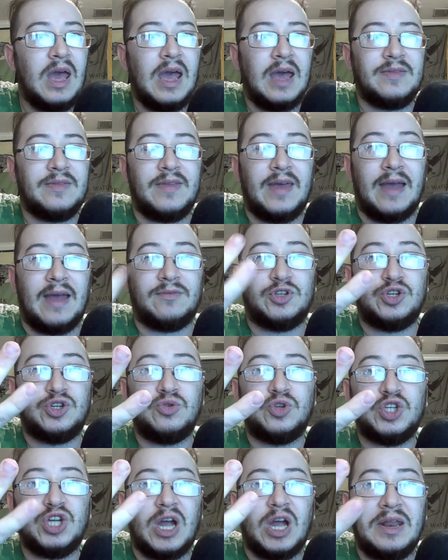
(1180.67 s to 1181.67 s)
and they have two
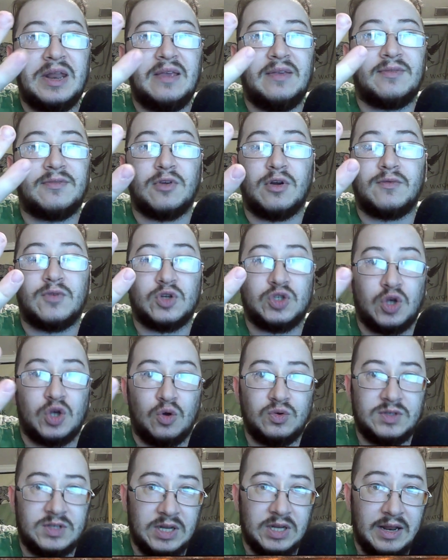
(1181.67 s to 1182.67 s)
Chinese servers
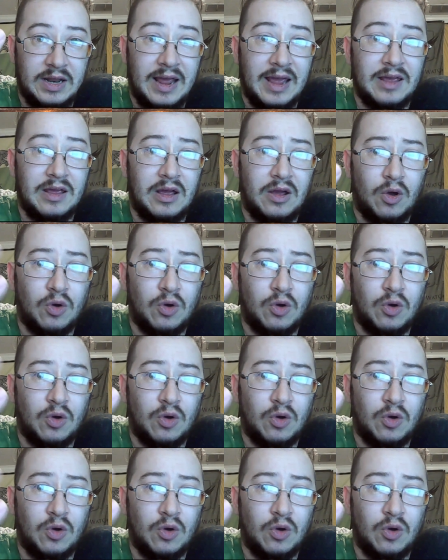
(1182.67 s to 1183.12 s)
hosted in